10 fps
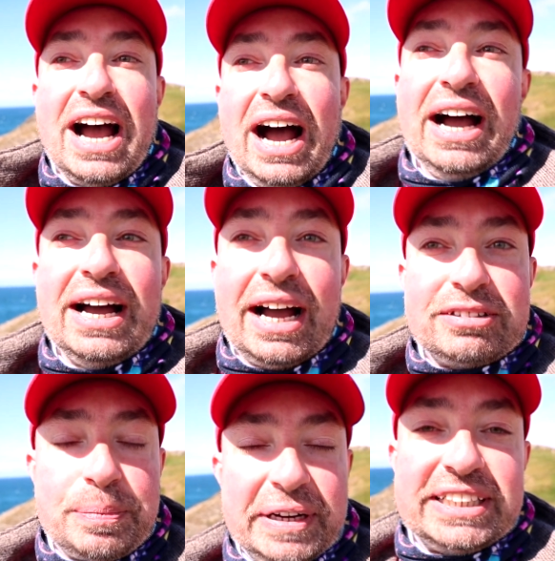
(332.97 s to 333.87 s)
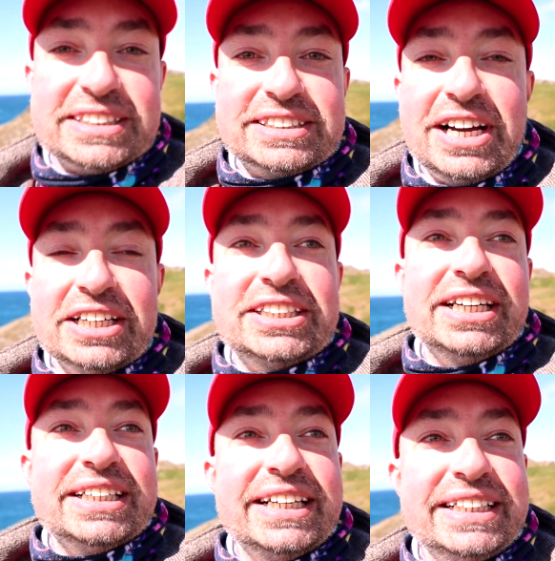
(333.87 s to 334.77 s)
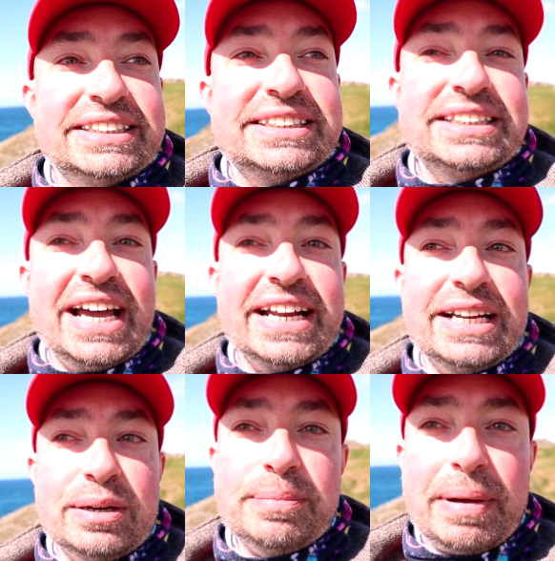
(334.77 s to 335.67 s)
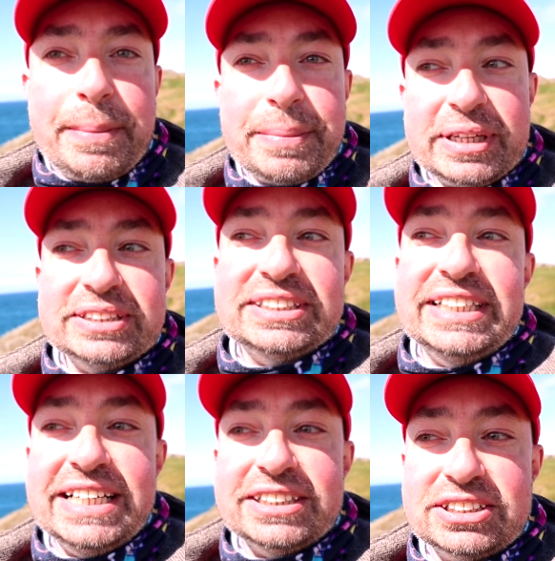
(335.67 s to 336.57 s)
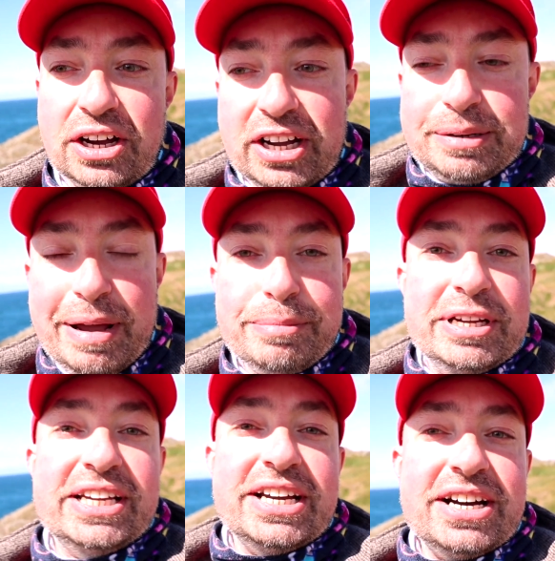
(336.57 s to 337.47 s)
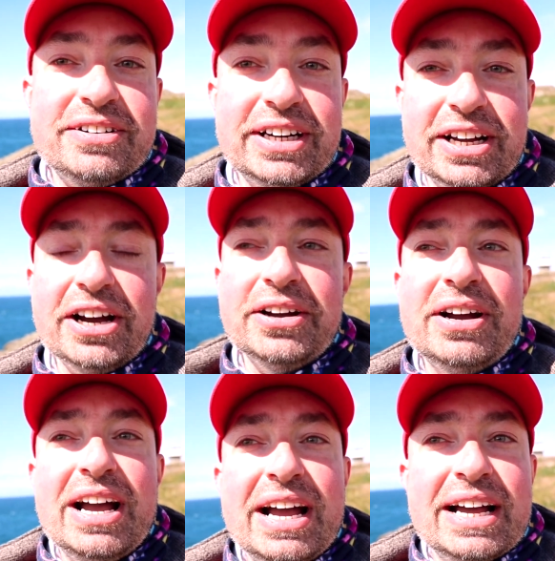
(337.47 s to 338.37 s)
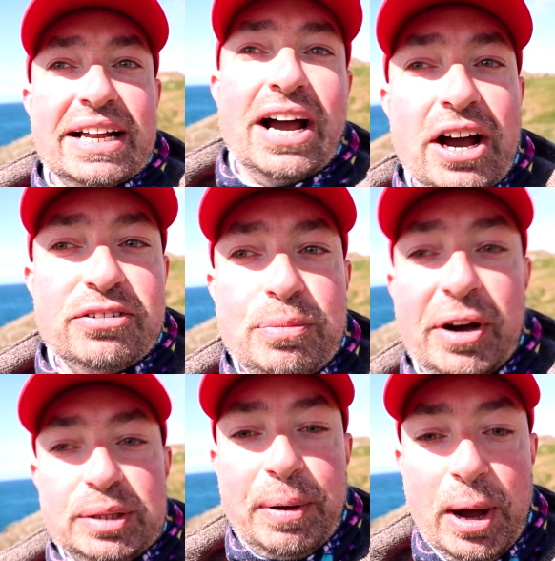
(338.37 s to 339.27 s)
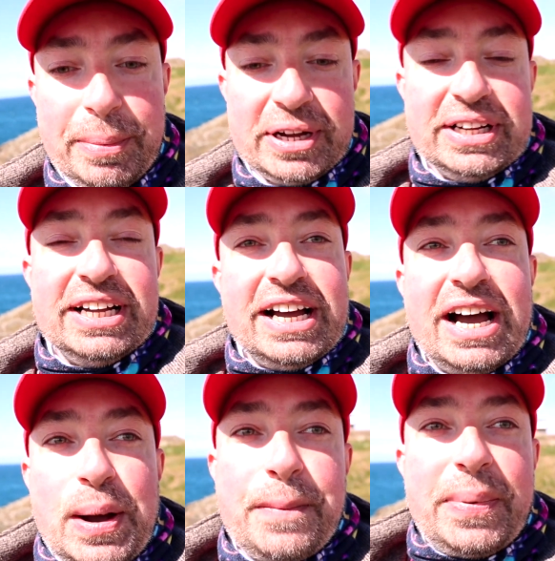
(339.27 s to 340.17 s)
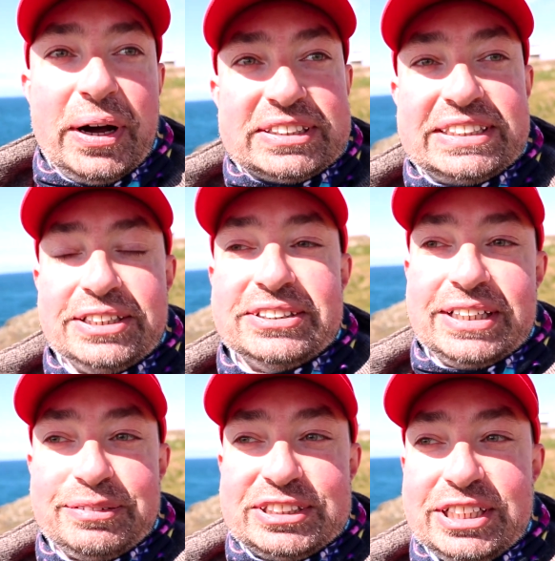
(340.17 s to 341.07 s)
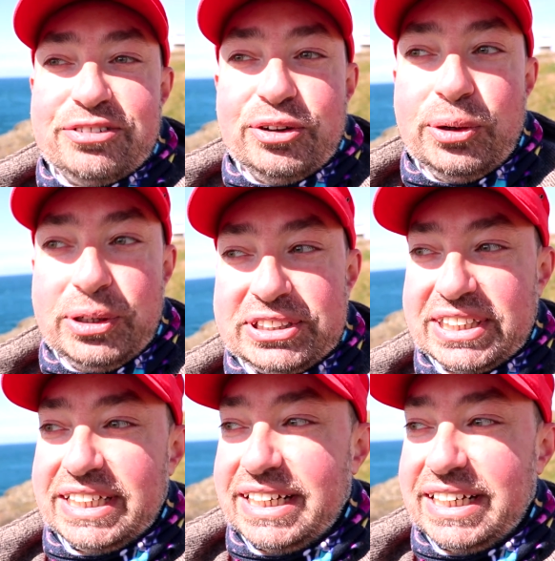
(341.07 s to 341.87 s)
After a bit of discussion, he said he remembers seeing a sign maybe a year ago over by the pub, but still has never seen a fort.